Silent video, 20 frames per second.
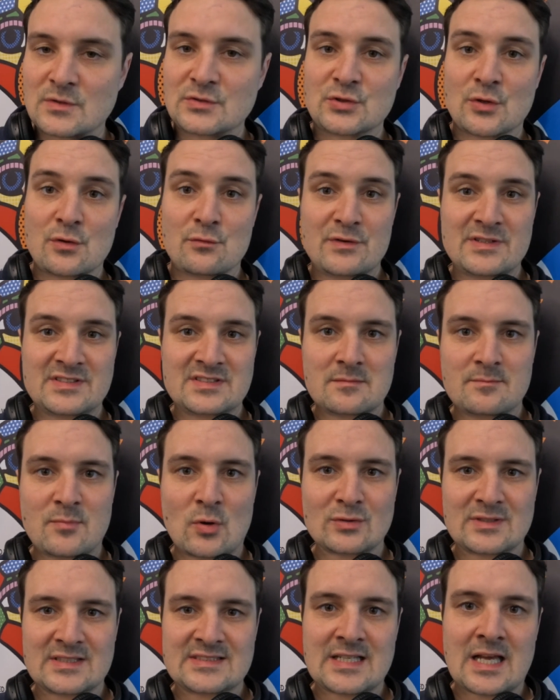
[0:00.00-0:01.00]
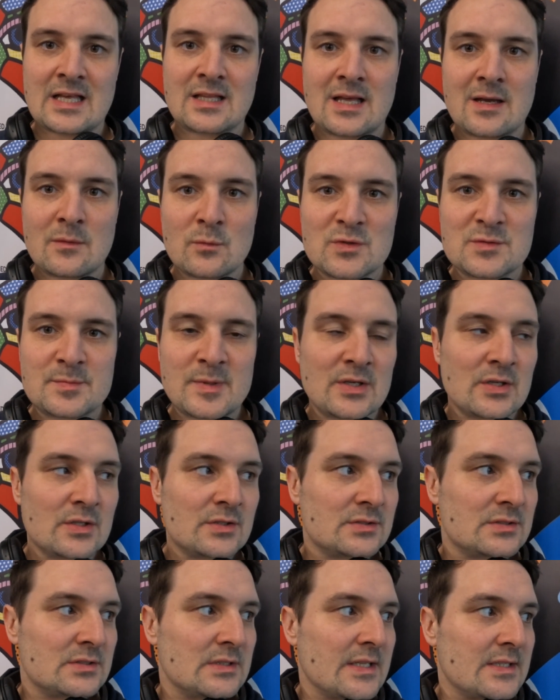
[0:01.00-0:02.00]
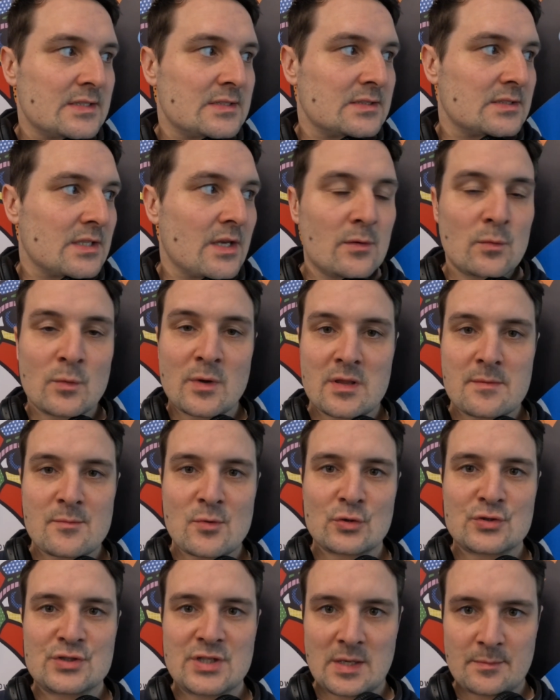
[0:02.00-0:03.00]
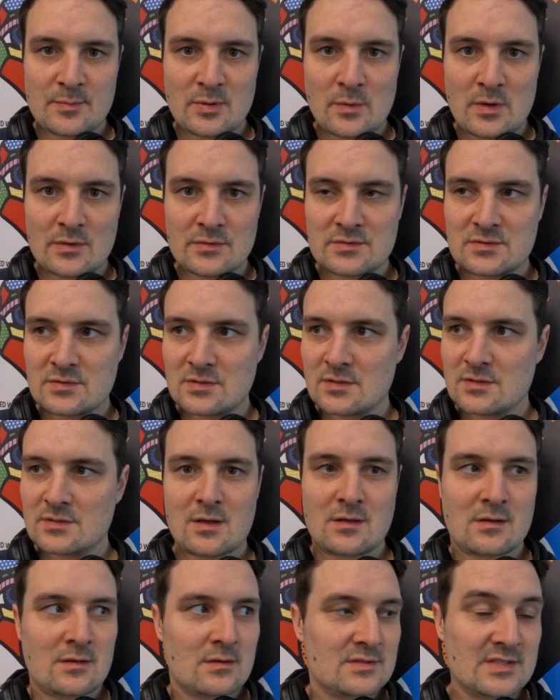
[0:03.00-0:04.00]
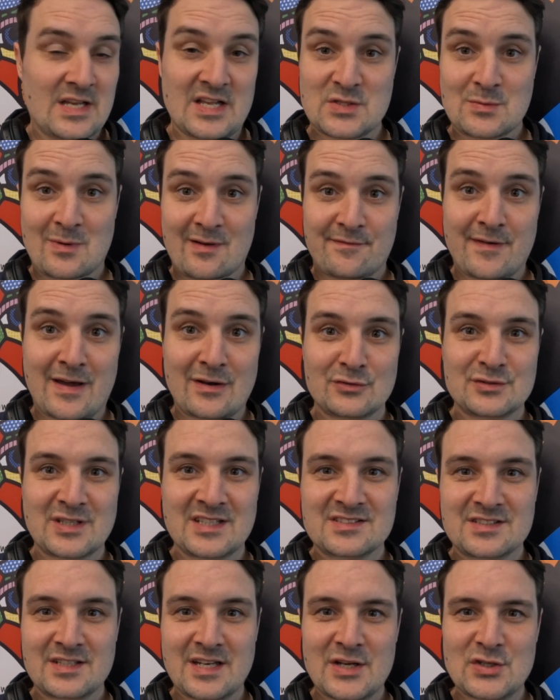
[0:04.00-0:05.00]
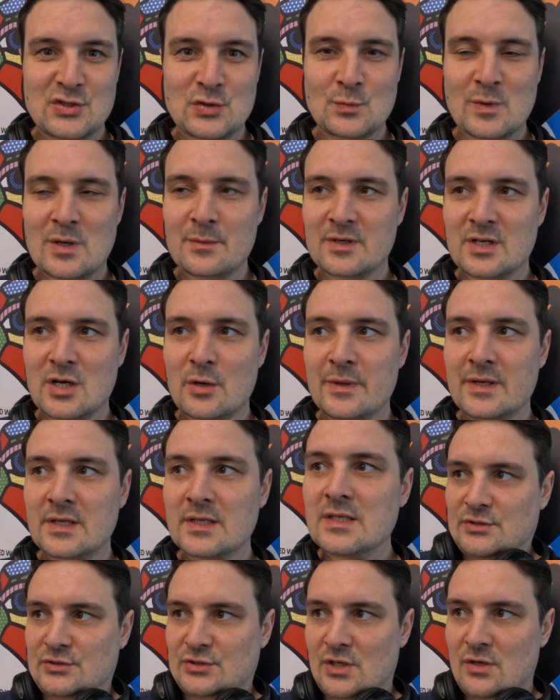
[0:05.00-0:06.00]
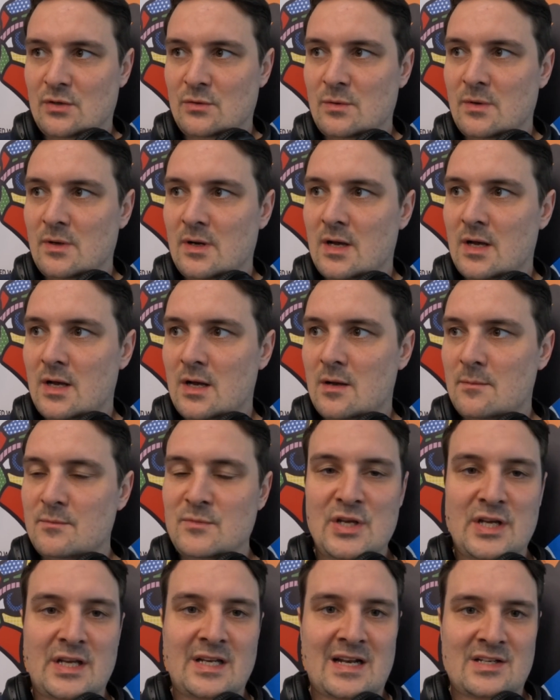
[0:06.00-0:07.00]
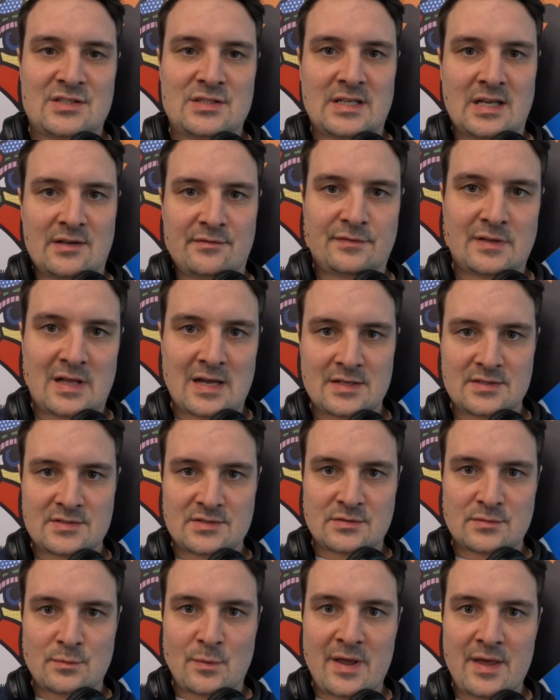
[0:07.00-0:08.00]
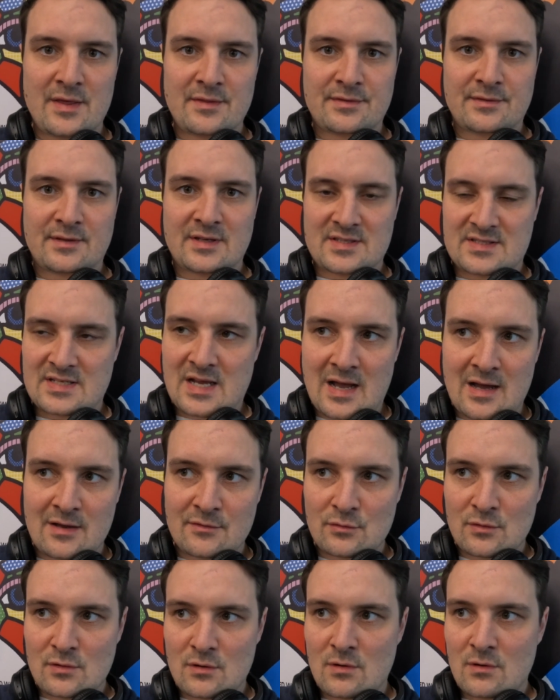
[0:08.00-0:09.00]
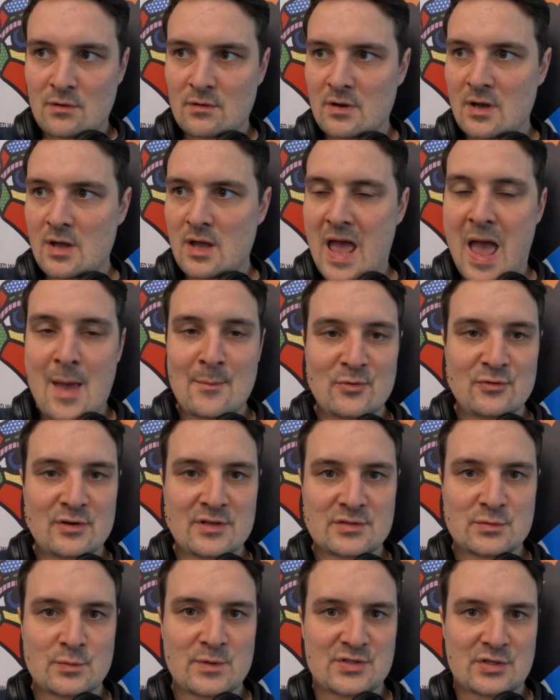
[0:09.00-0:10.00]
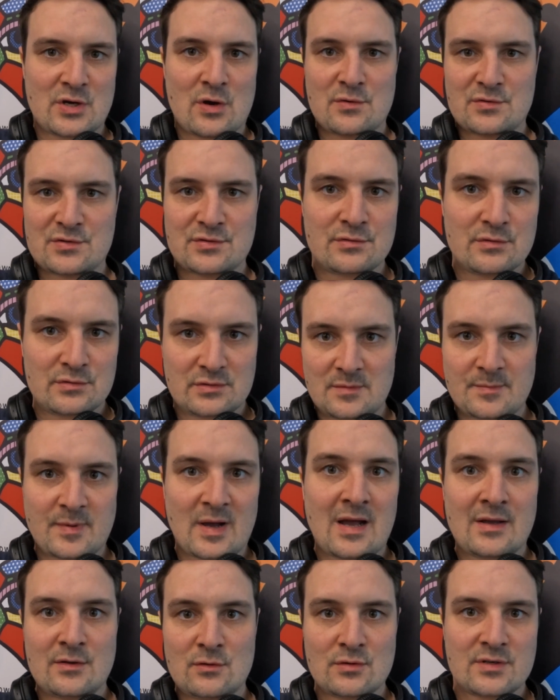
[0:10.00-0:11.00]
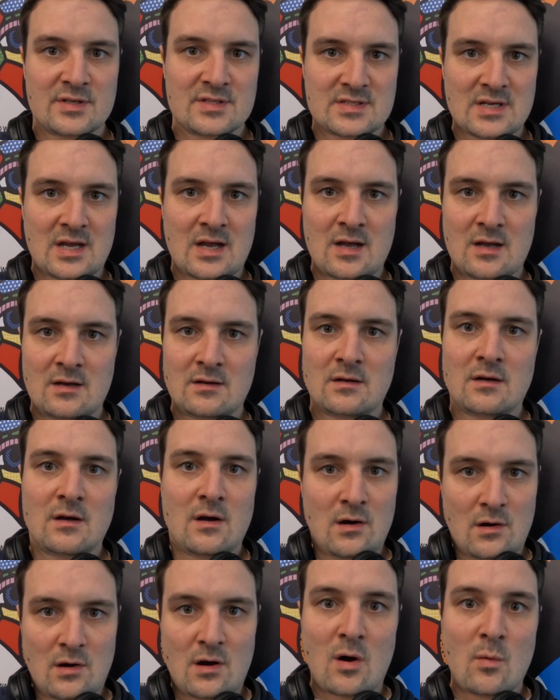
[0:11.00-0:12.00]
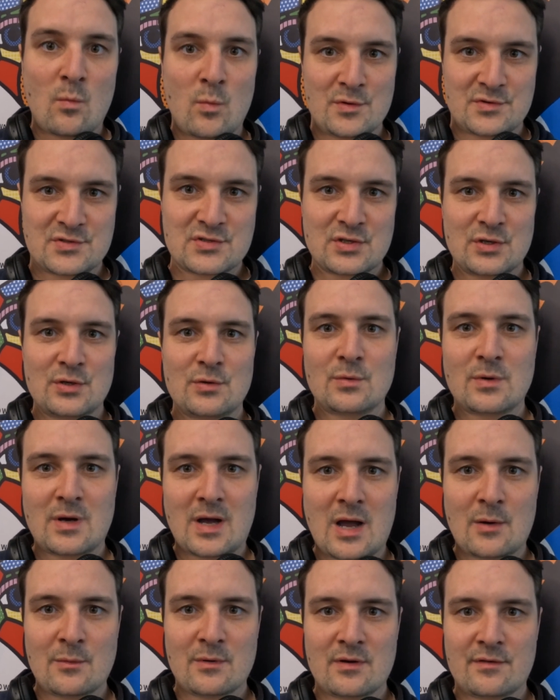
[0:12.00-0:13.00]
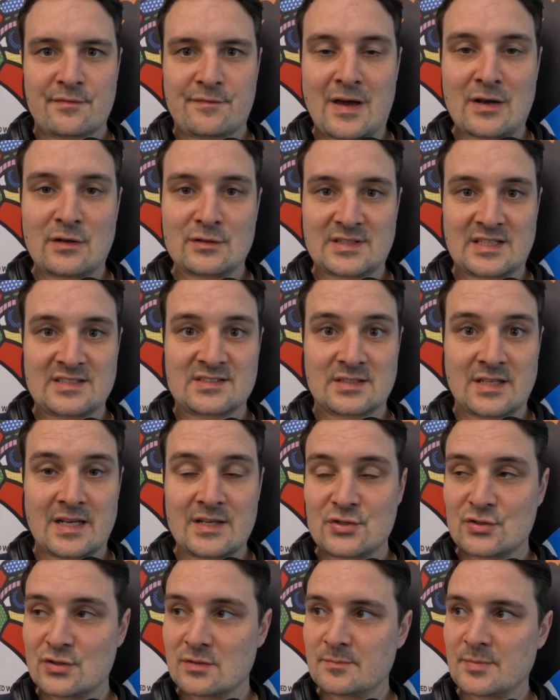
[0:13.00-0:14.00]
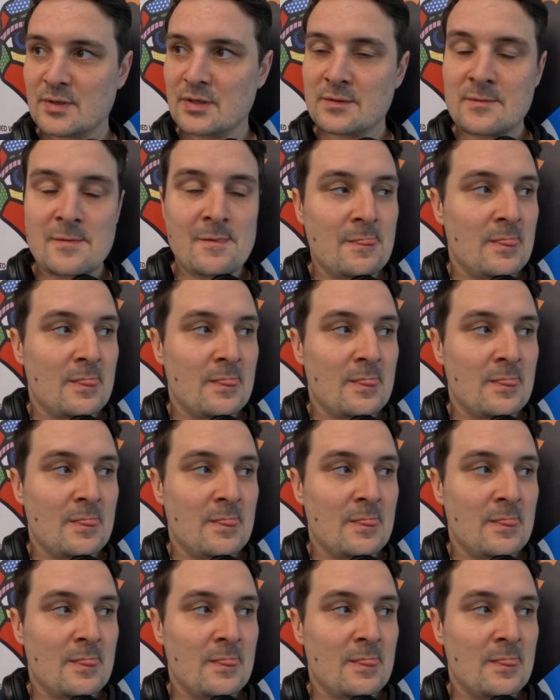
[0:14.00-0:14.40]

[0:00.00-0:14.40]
So the reason I booked this airline was because it's one of the more cheaper ones to get to our final destination where we're going. So you can actually get flights with Qatar or Emirates, which goes through Dubai or Qatar onward to our final destination, but